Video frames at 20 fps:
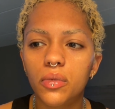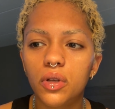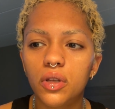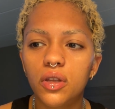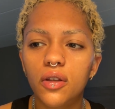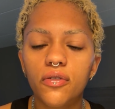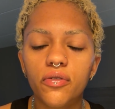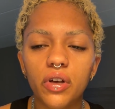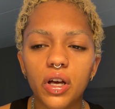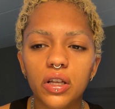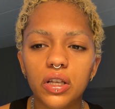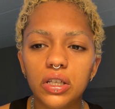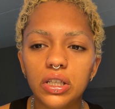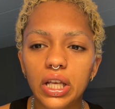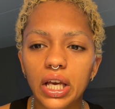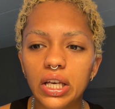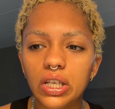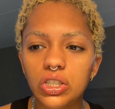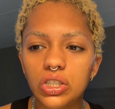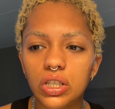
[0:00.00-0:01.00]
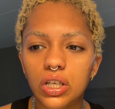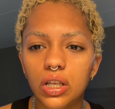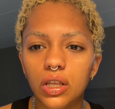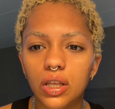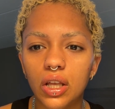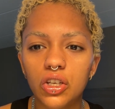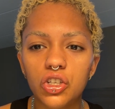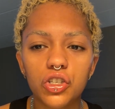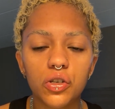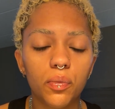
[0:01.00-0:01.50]
validation
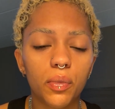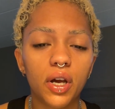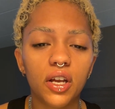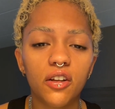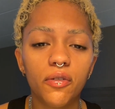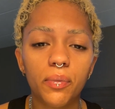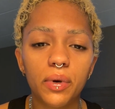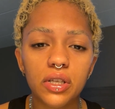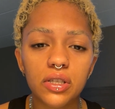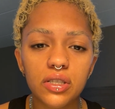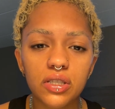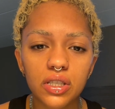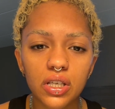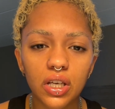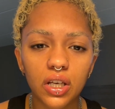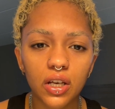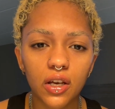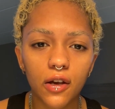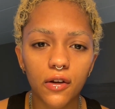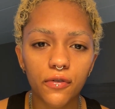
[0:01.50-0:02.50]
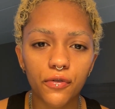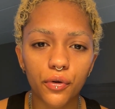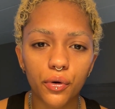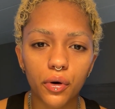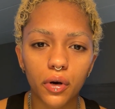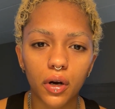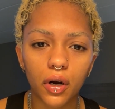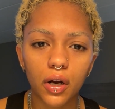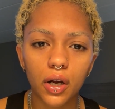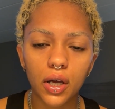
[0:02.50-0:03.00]
that you might have been seeking
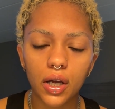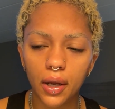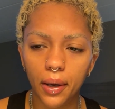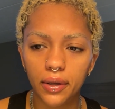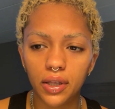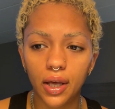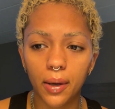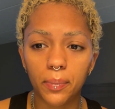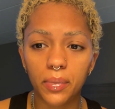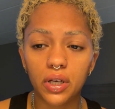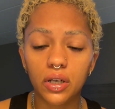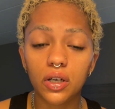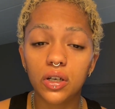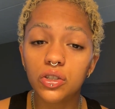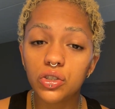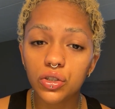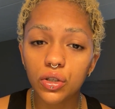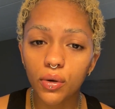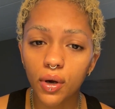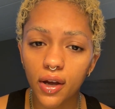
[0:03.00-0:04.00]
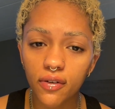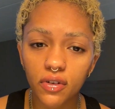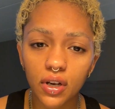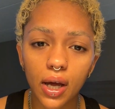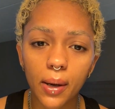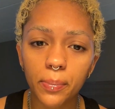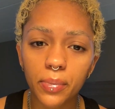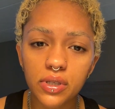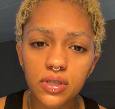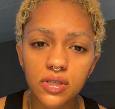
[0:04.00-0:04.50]
for, that because you have
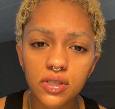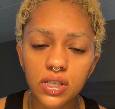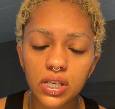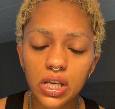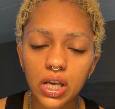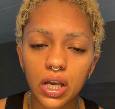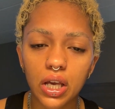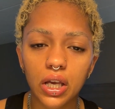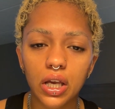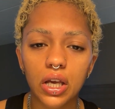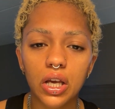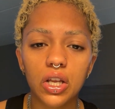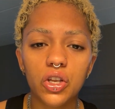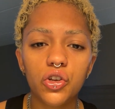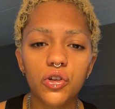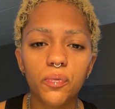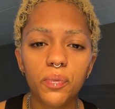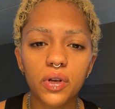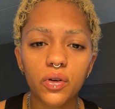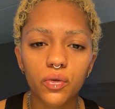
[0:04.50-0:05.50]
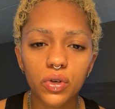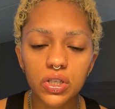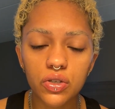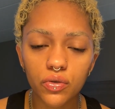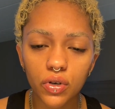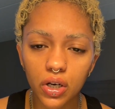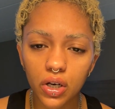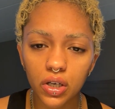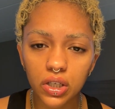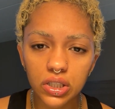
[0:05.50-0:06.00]
not been seeking it and you've been
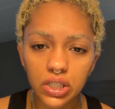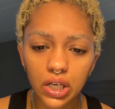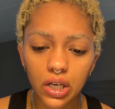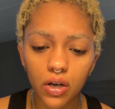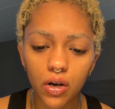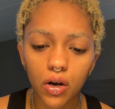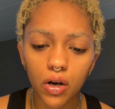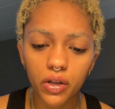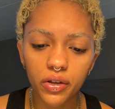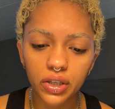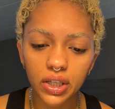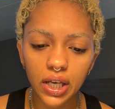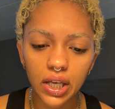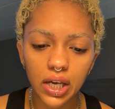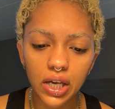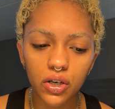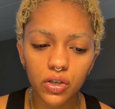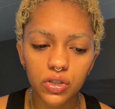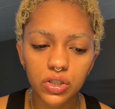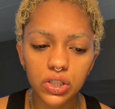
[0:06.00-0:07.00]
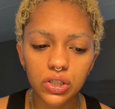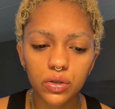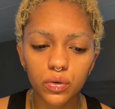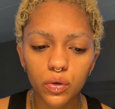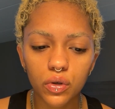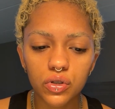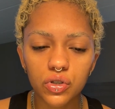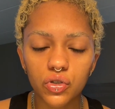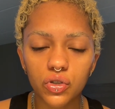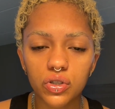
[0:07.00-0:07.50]
redirecting all of that energy
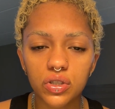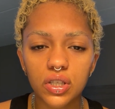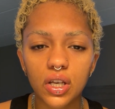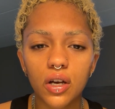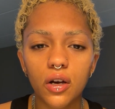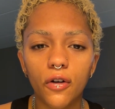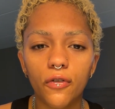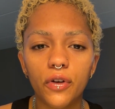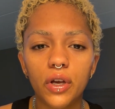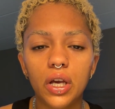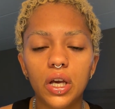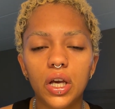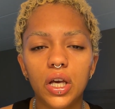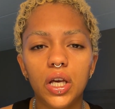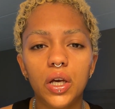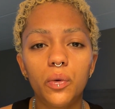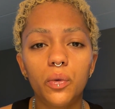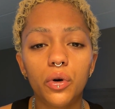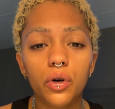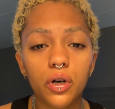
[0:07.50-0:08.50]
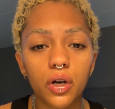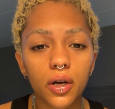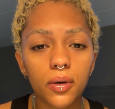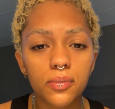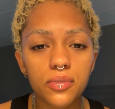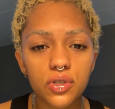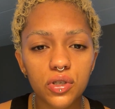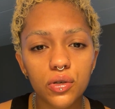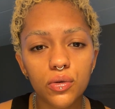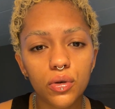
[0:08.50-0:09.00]
towards yourself, it will
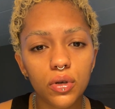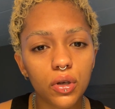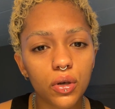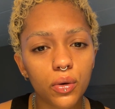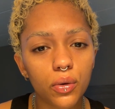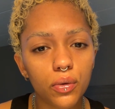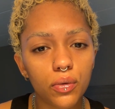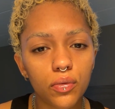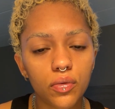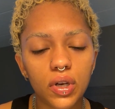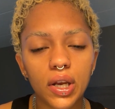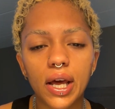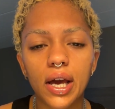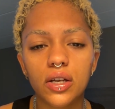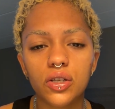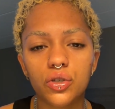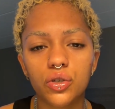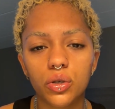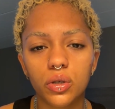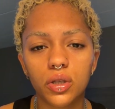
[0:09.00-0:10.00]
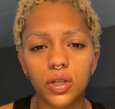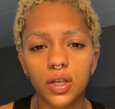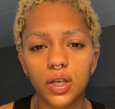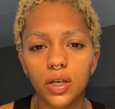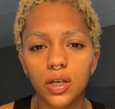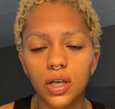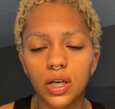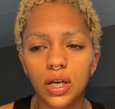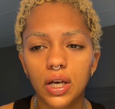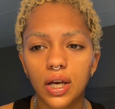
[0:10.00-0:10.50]
come to you naturally.
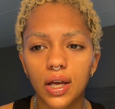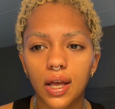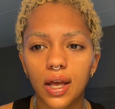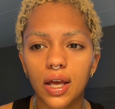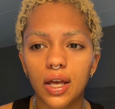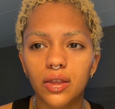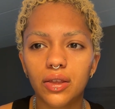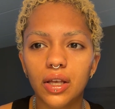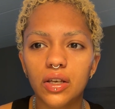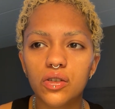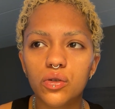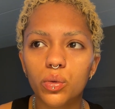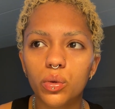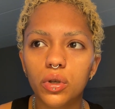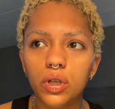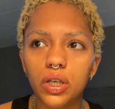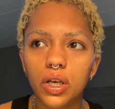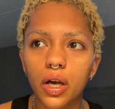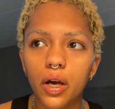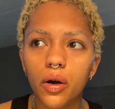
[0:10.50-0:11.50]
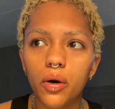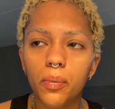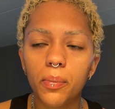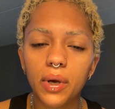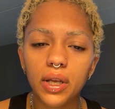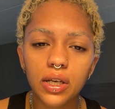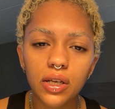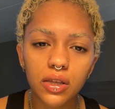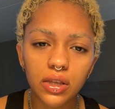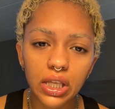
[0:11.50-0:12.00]
And that's really how
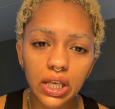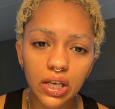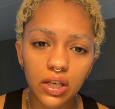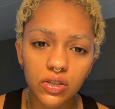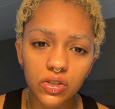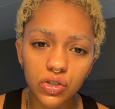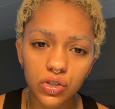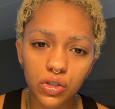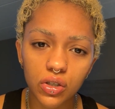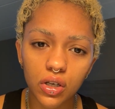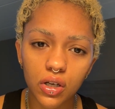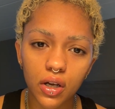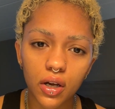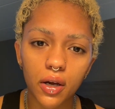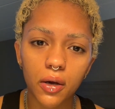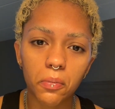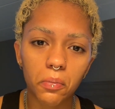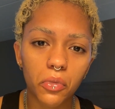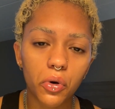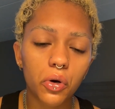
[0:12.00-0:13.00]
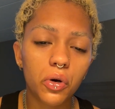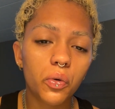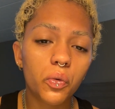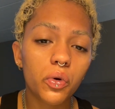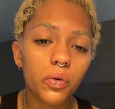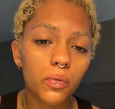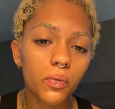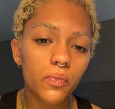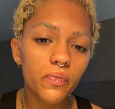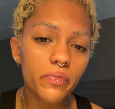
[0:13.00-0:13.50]
many things should come or
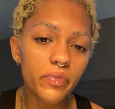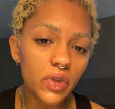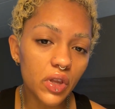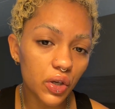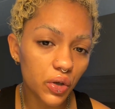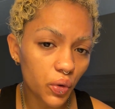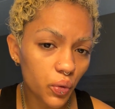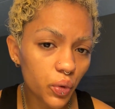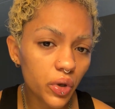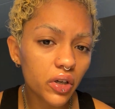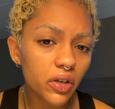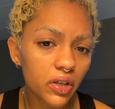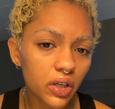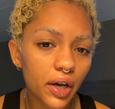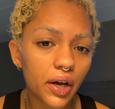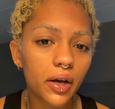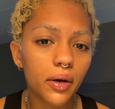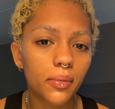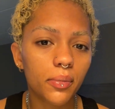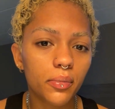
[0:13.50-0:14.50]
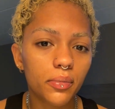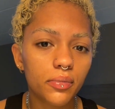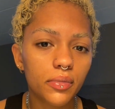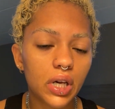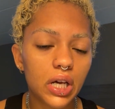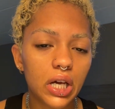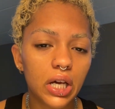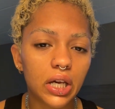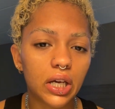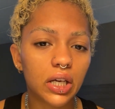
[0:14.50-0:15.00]
will come
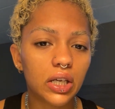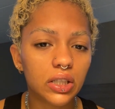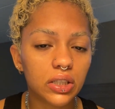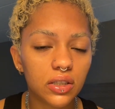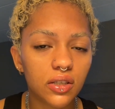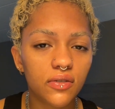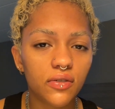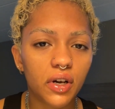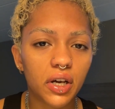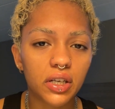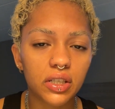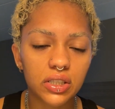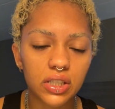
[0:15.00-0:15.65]
in divine